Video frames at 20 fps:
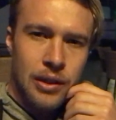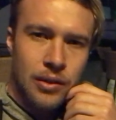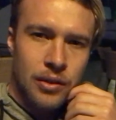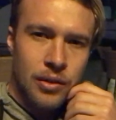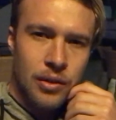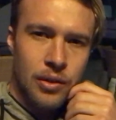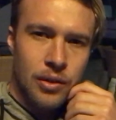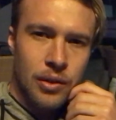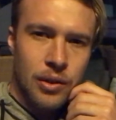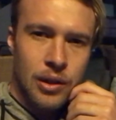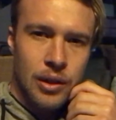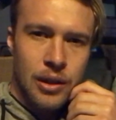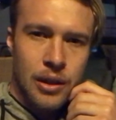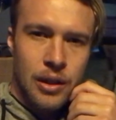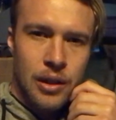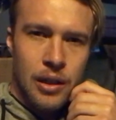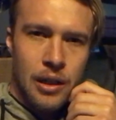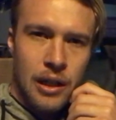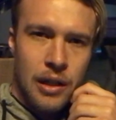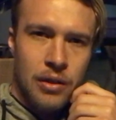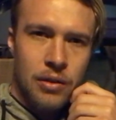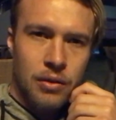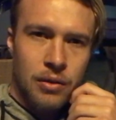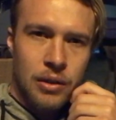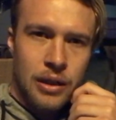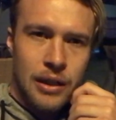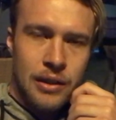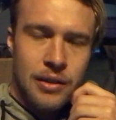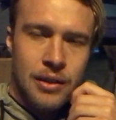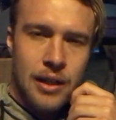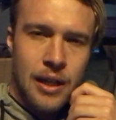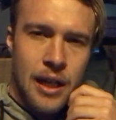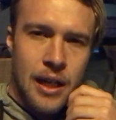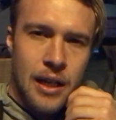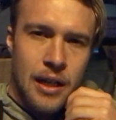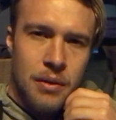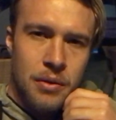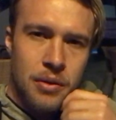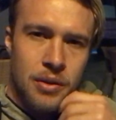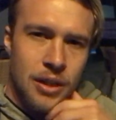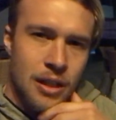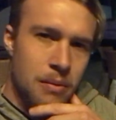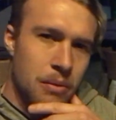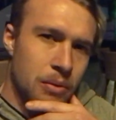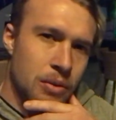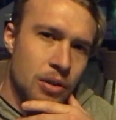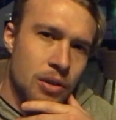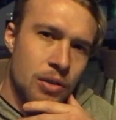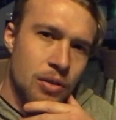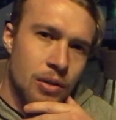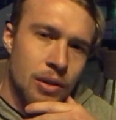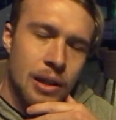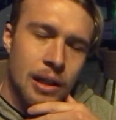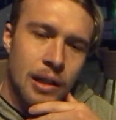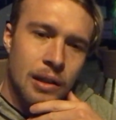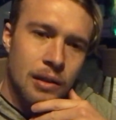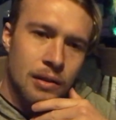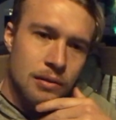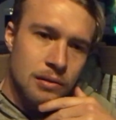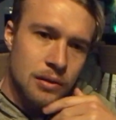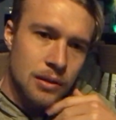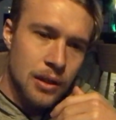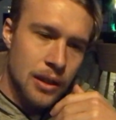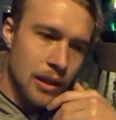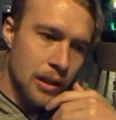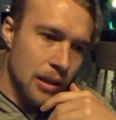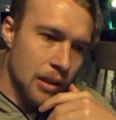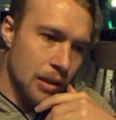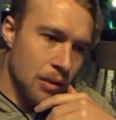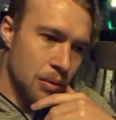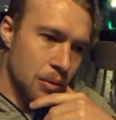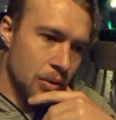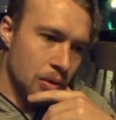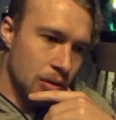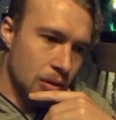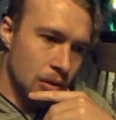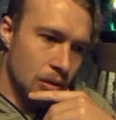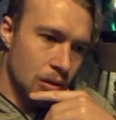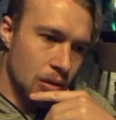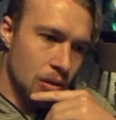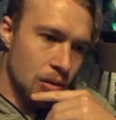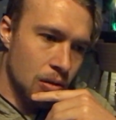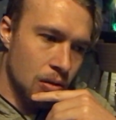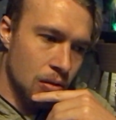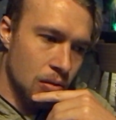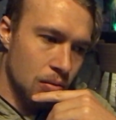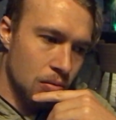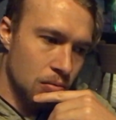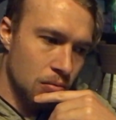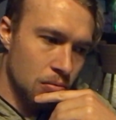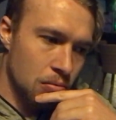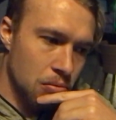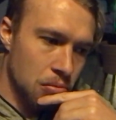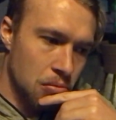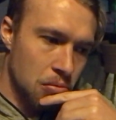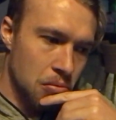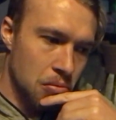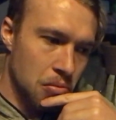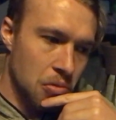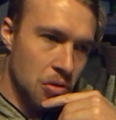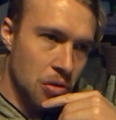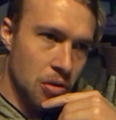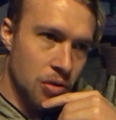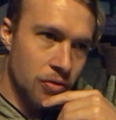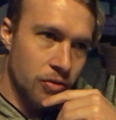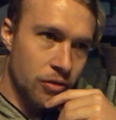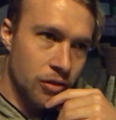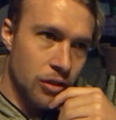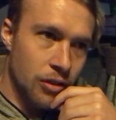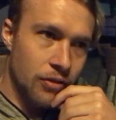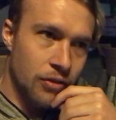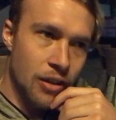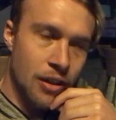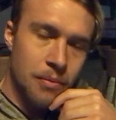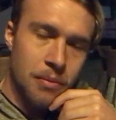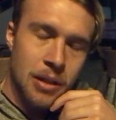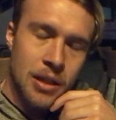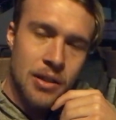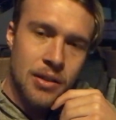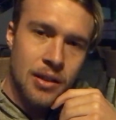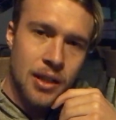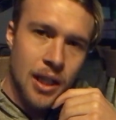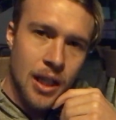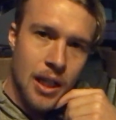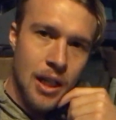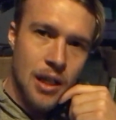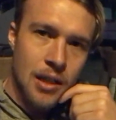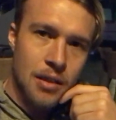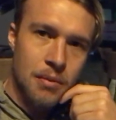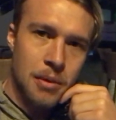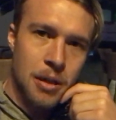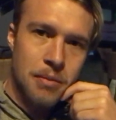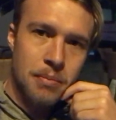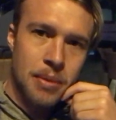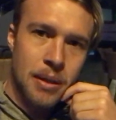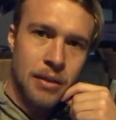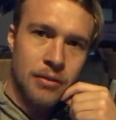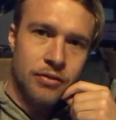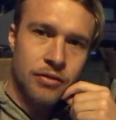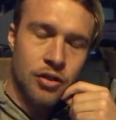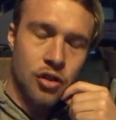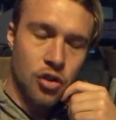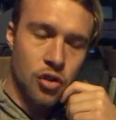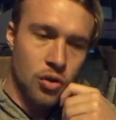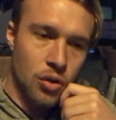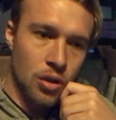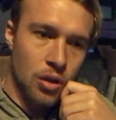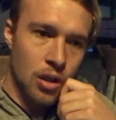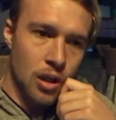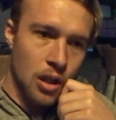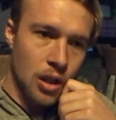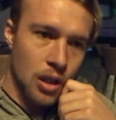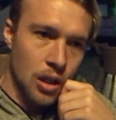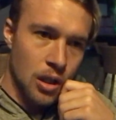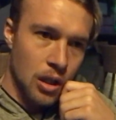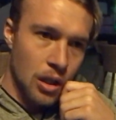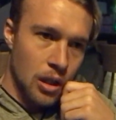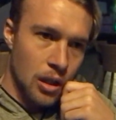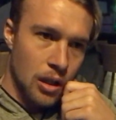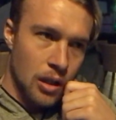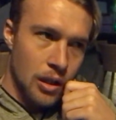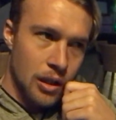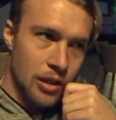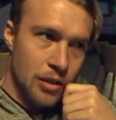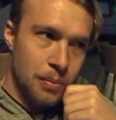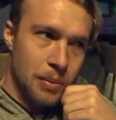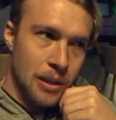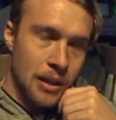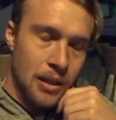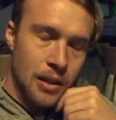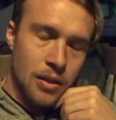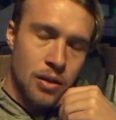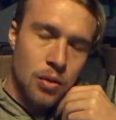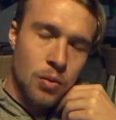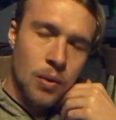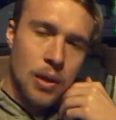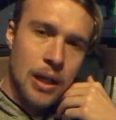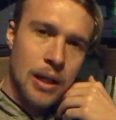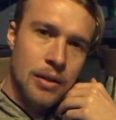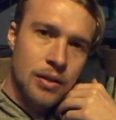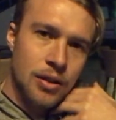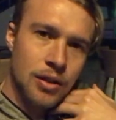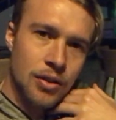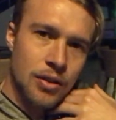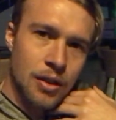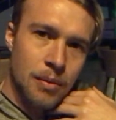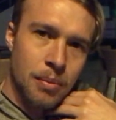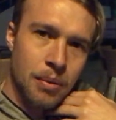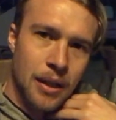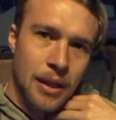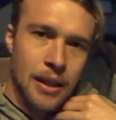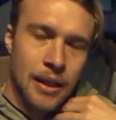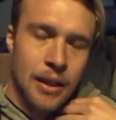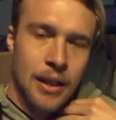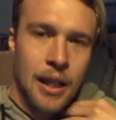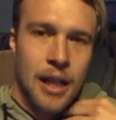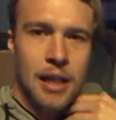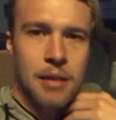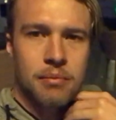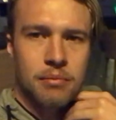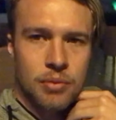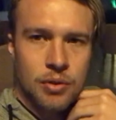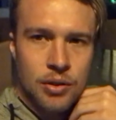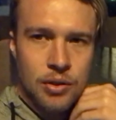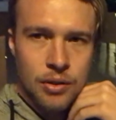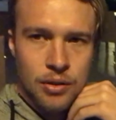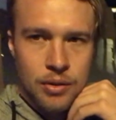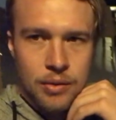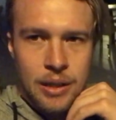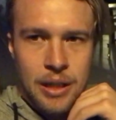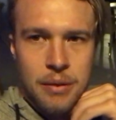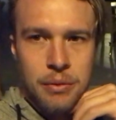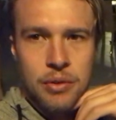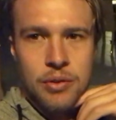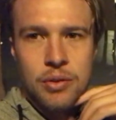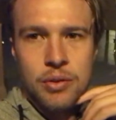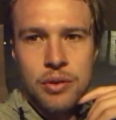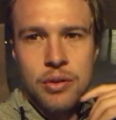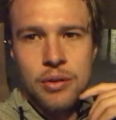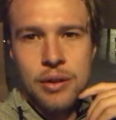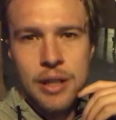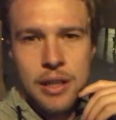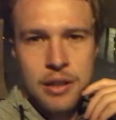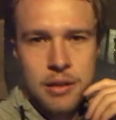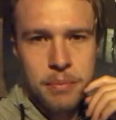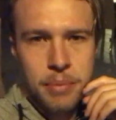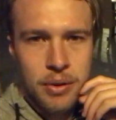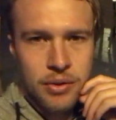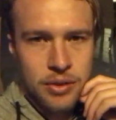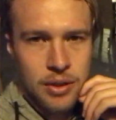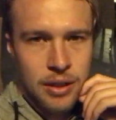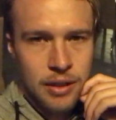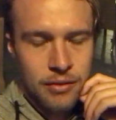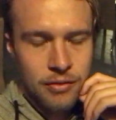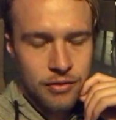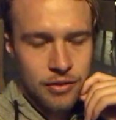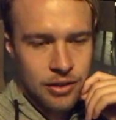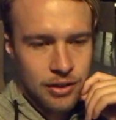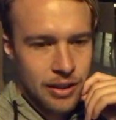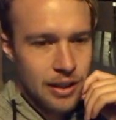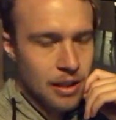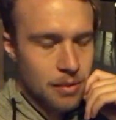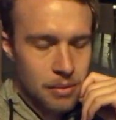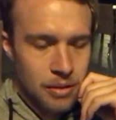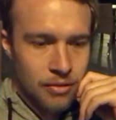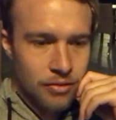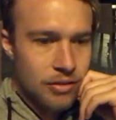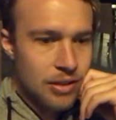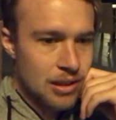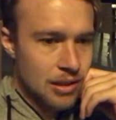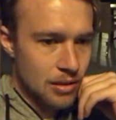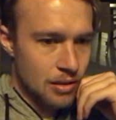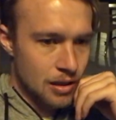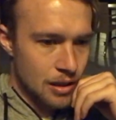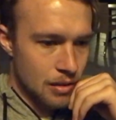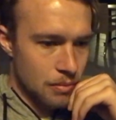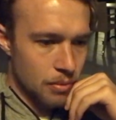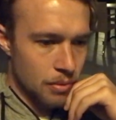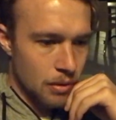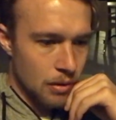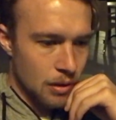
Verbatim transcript: So I thought that today I was able to do that. And it was a good, good 45 minutes to get under my belt for sure. It's been a little while since I played a game, so that was also another positive, just to get my fitness up.